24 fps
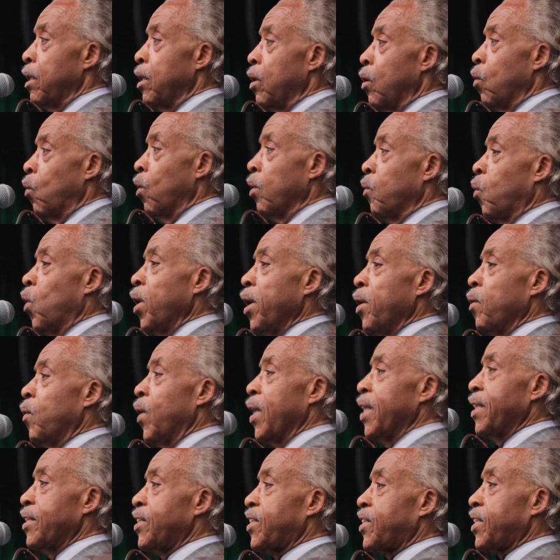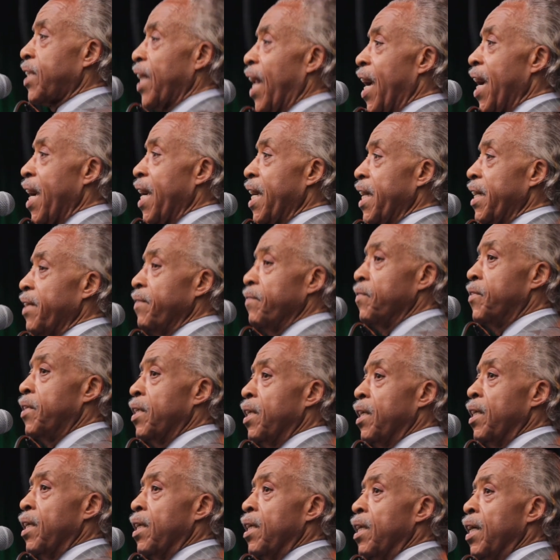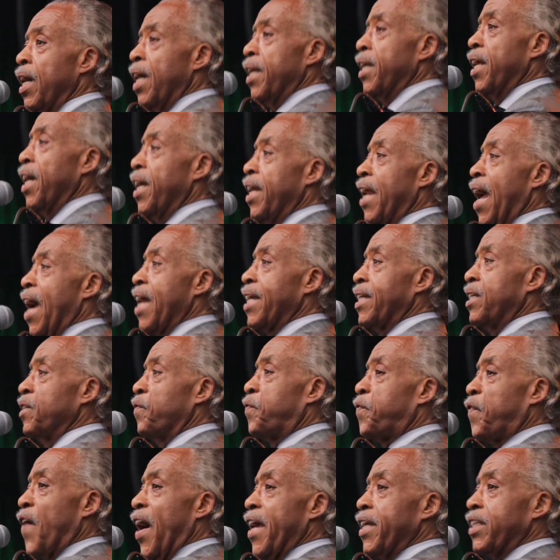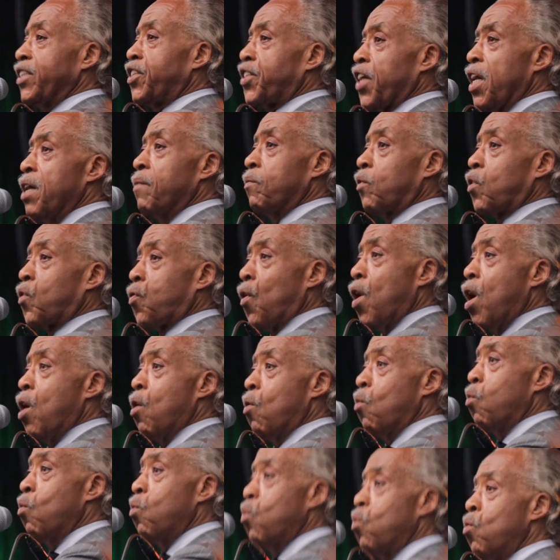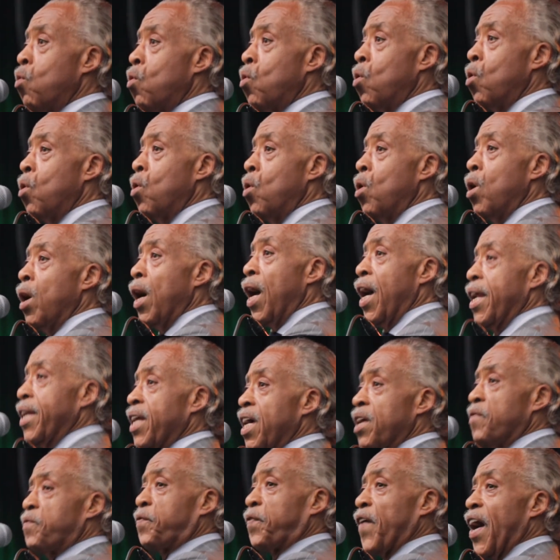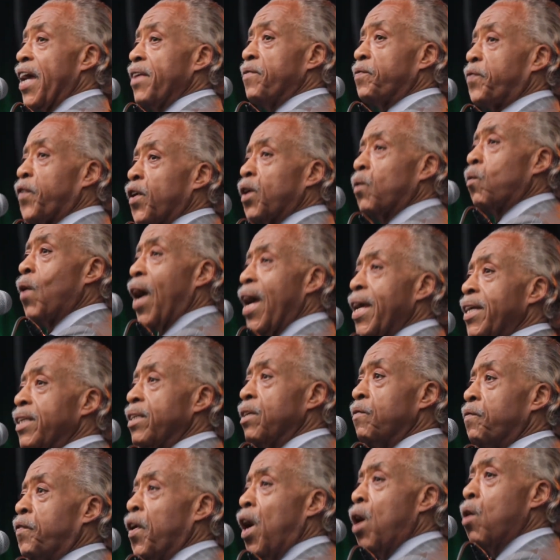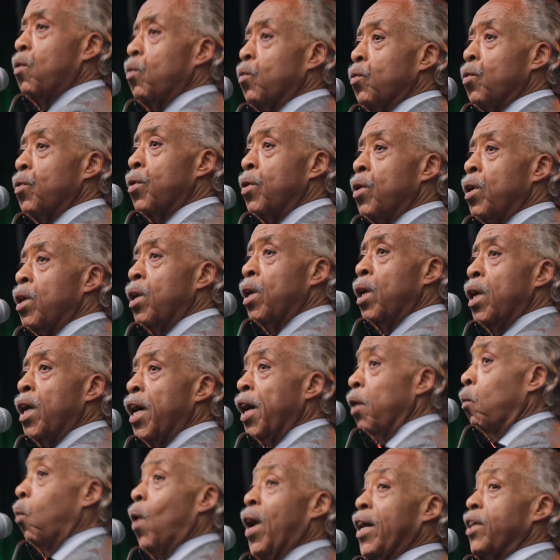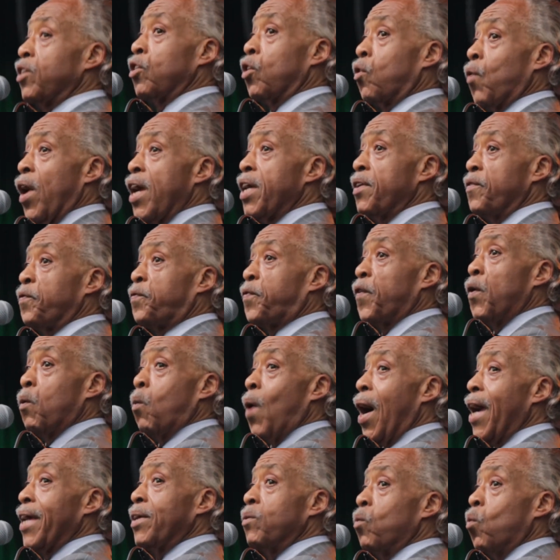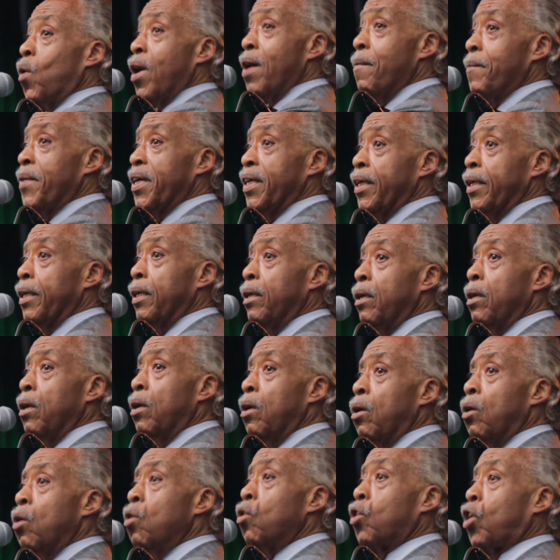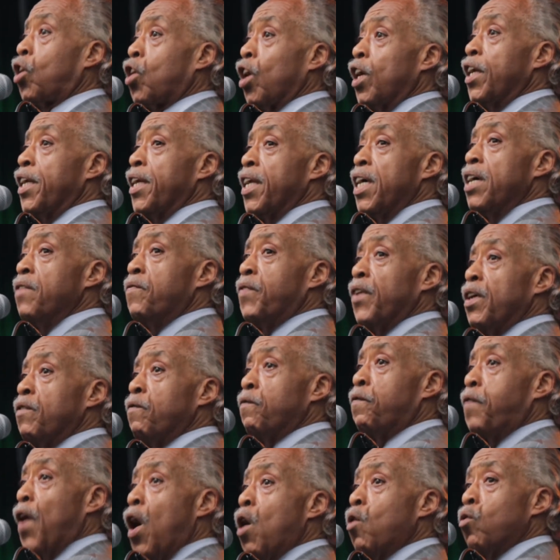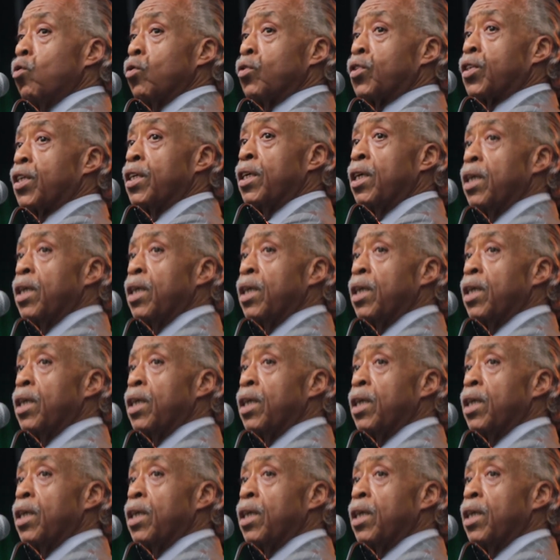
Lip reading: when we were enslaved and then had to fight Jim Crow and then fight for the right to vote. It wasn't great for white women who couldn't even vote